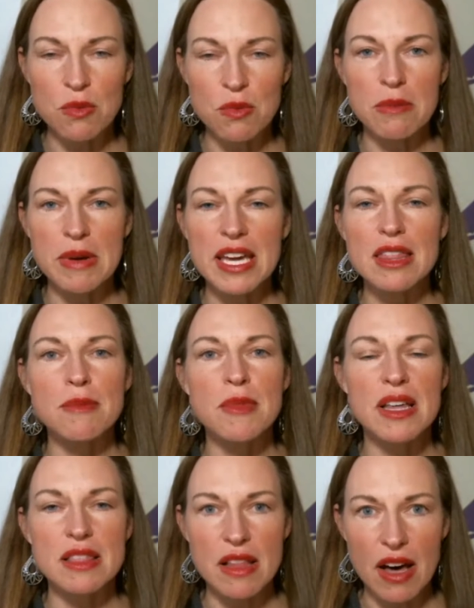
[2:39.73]
We make them
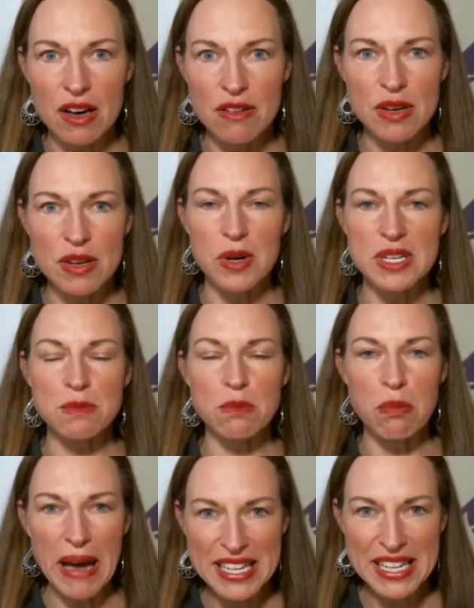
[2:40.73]
on love and what's
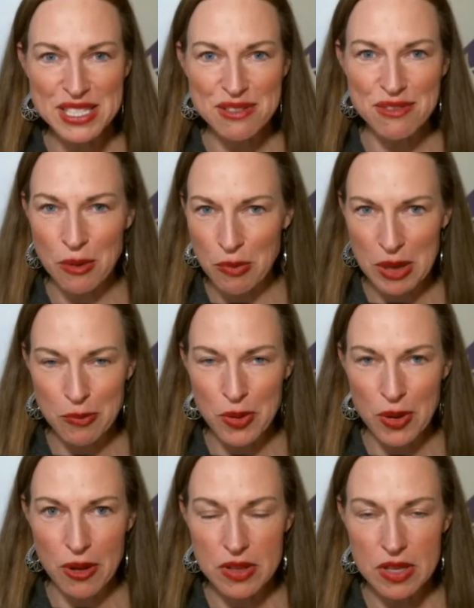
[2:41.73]
best for
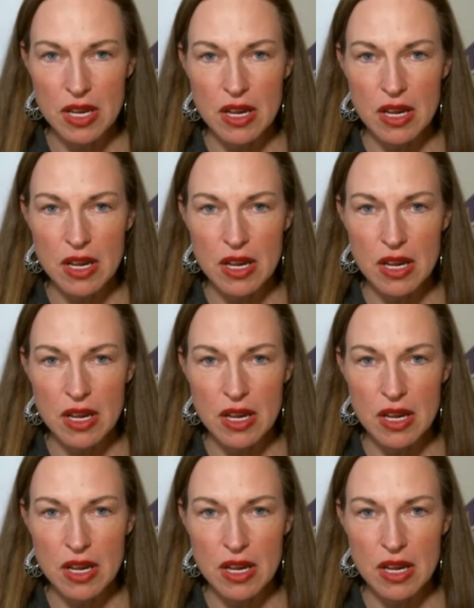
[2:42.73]
people.